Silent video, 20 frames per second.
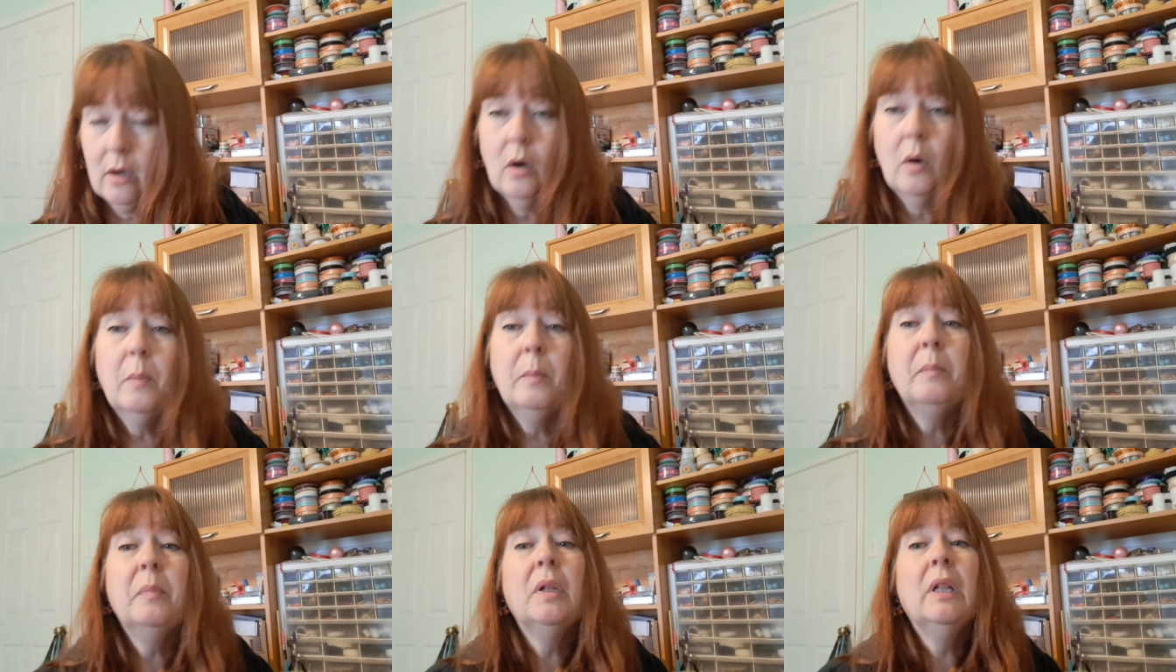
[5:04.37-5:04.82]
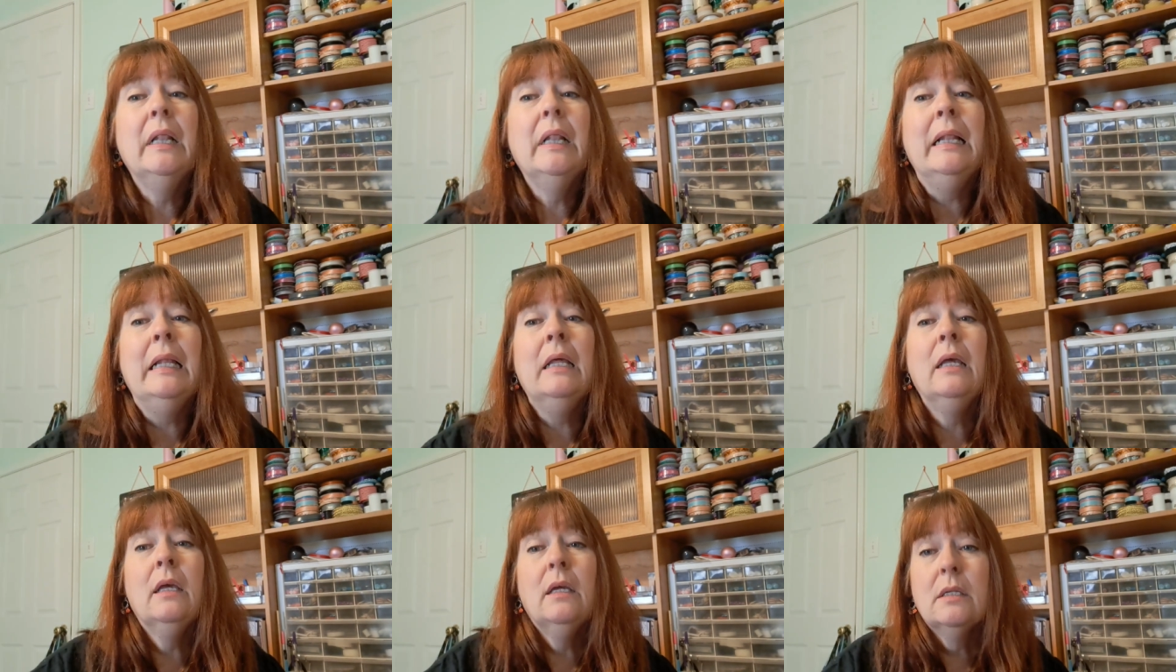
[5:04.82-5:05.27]

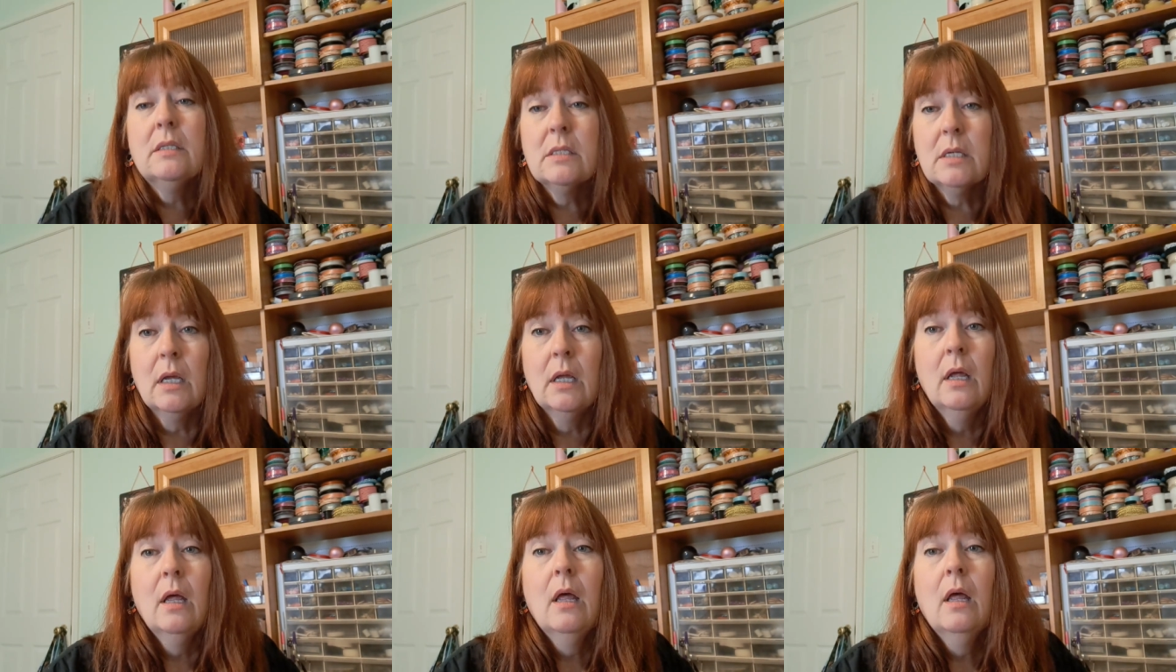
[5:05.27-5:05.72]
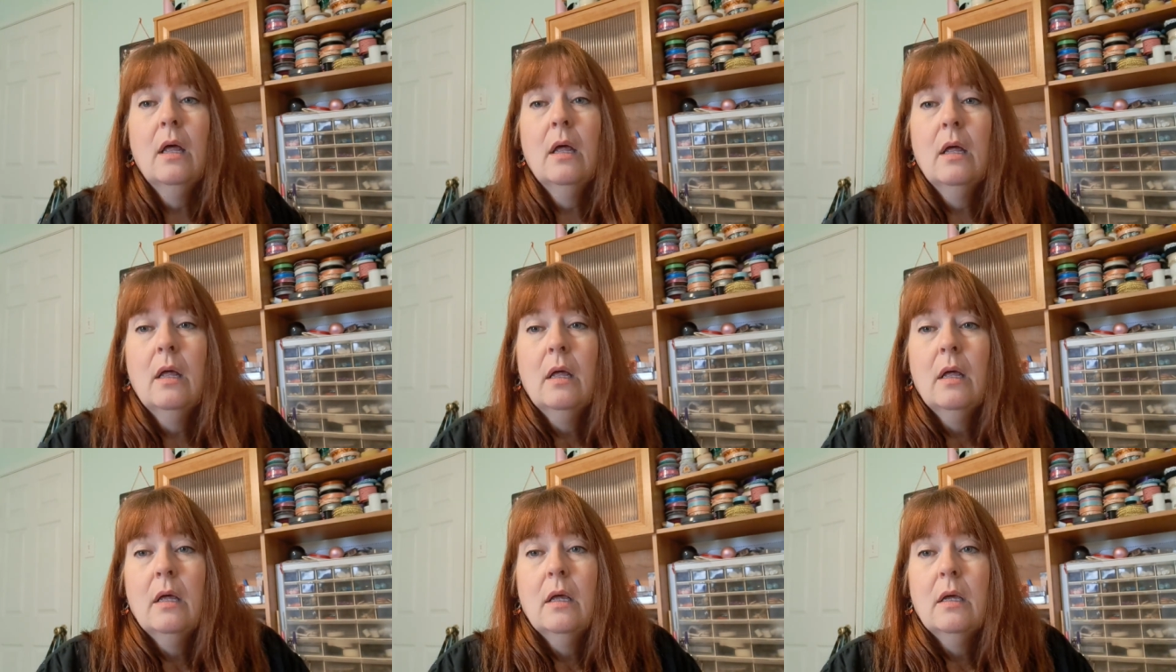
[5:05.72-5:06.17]
complete
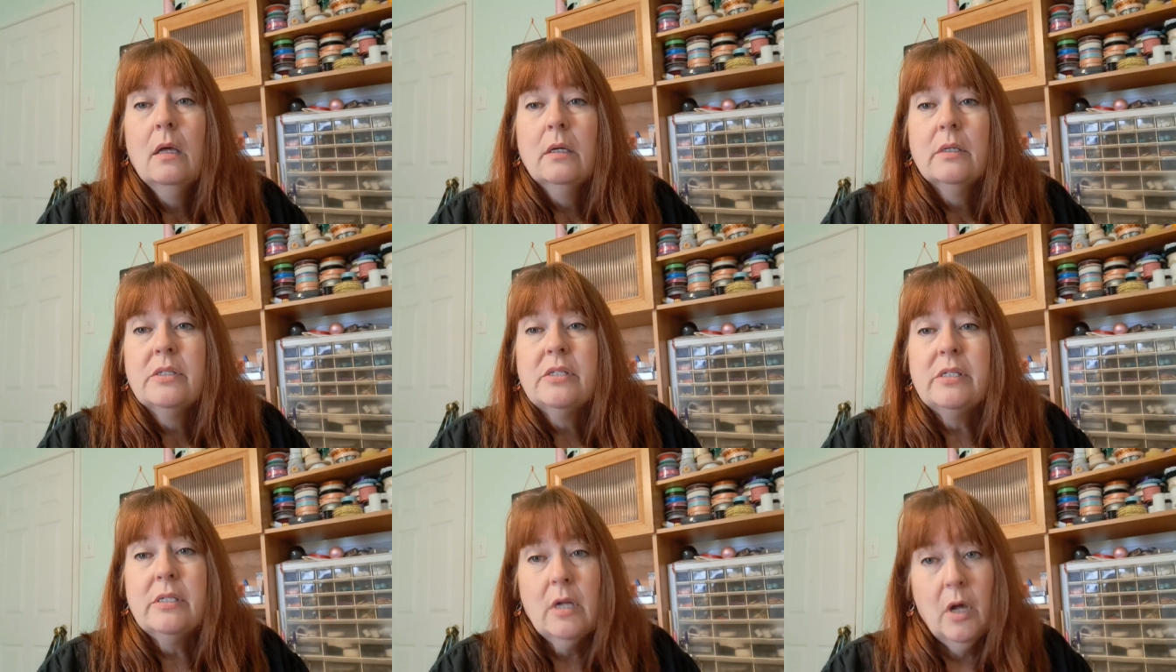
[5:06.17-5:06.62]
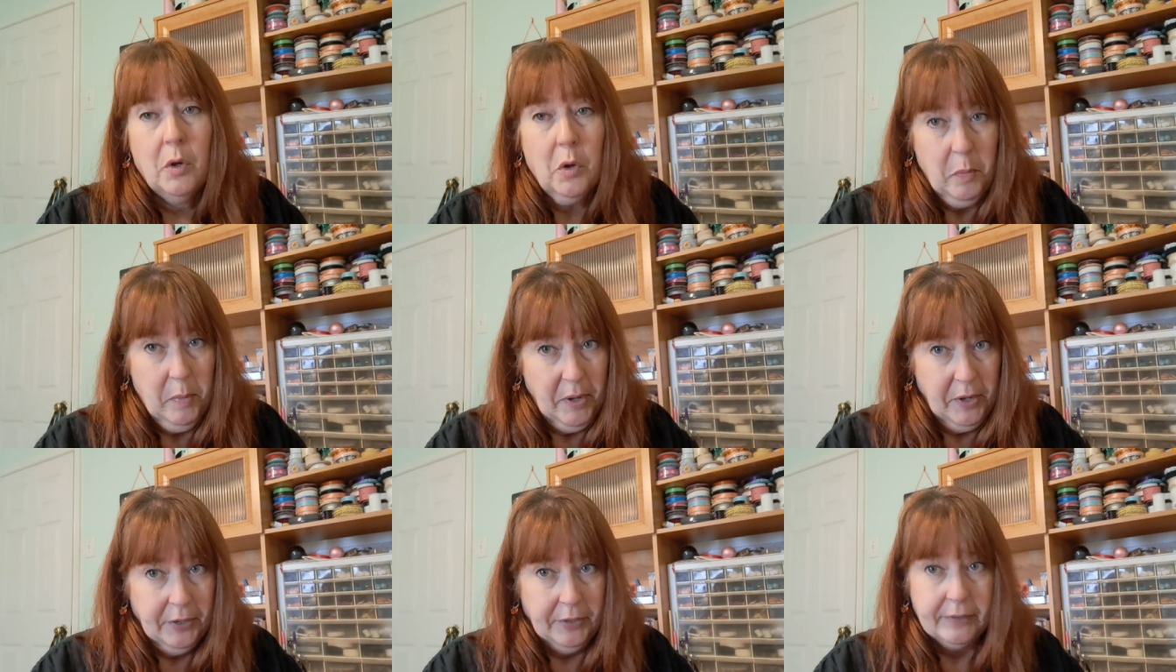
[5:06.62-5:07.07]
snuggle
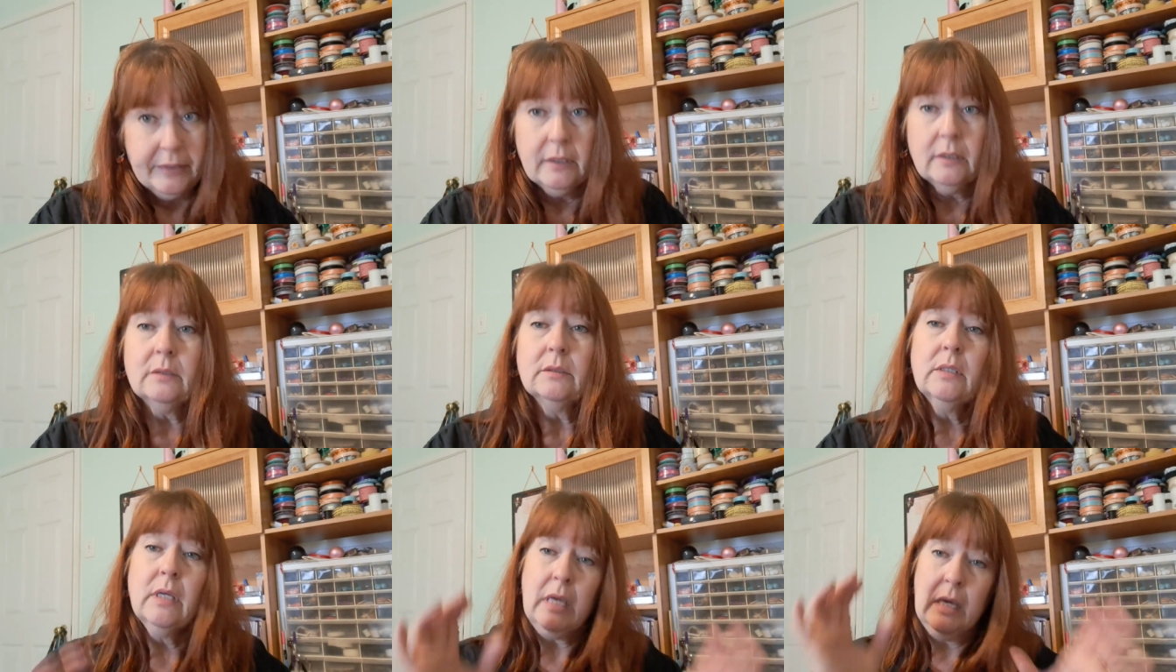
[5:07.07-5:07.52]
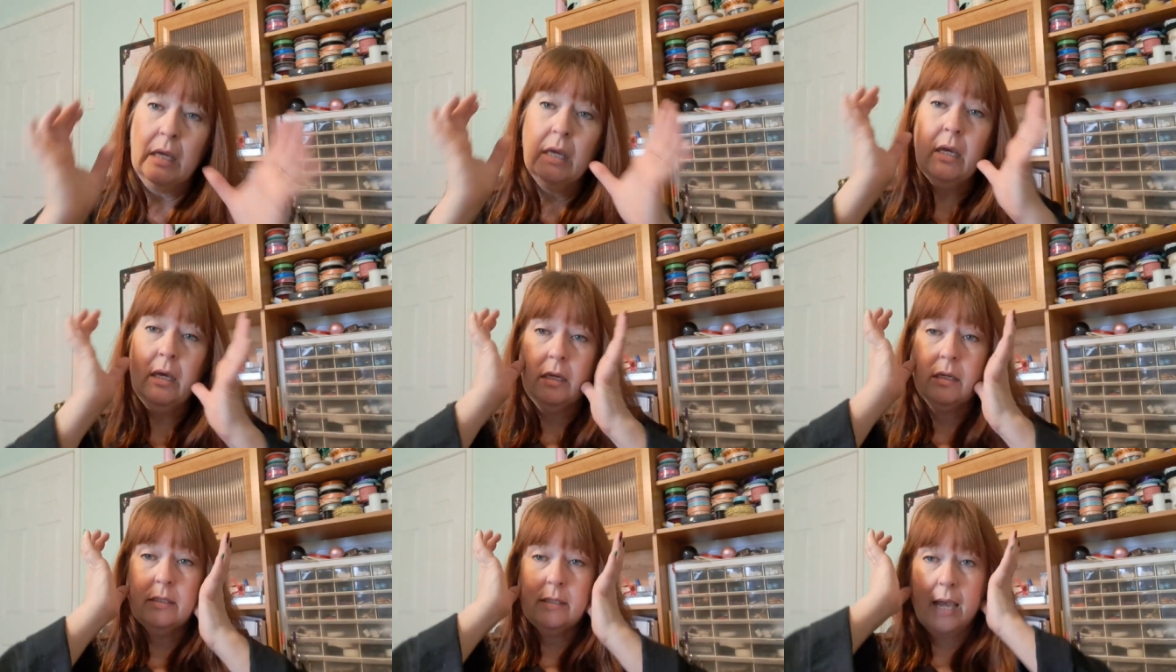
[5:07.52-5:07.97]
bug. He
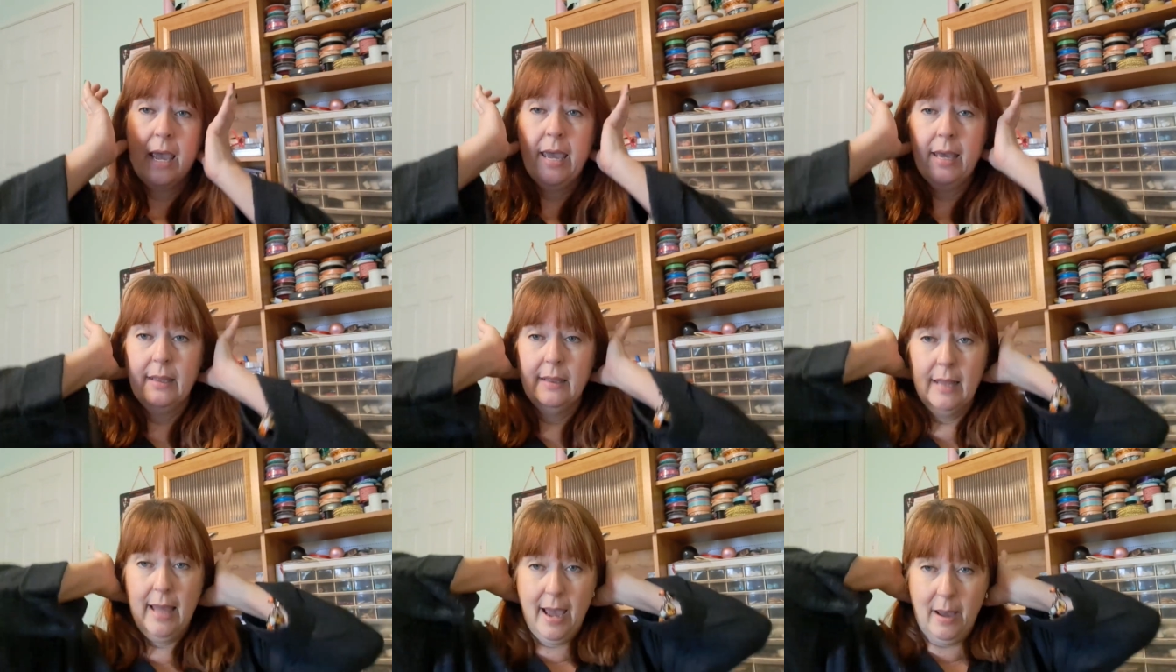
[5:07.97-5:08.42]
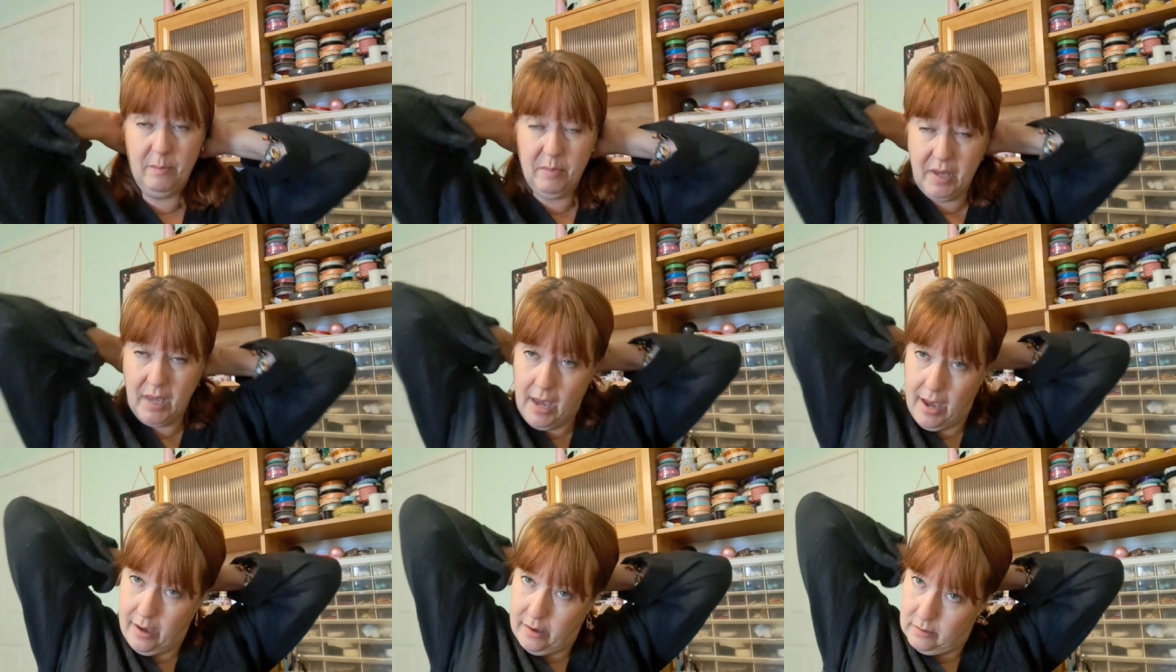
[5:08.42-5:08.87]
is a lap
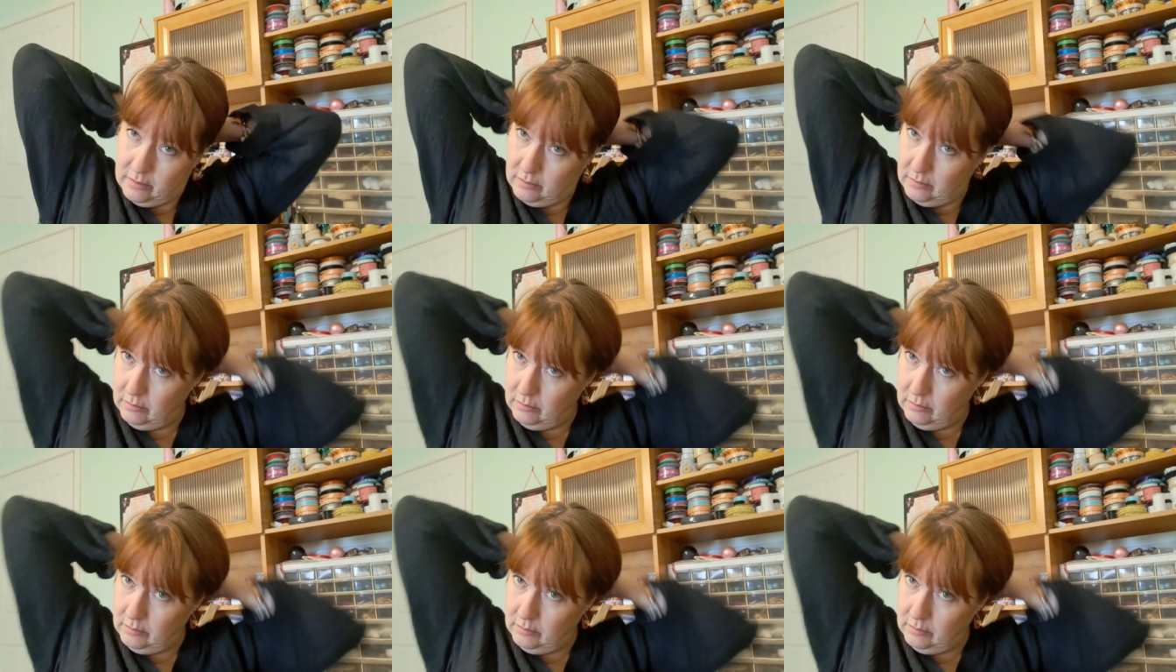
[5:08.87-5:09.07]
cat.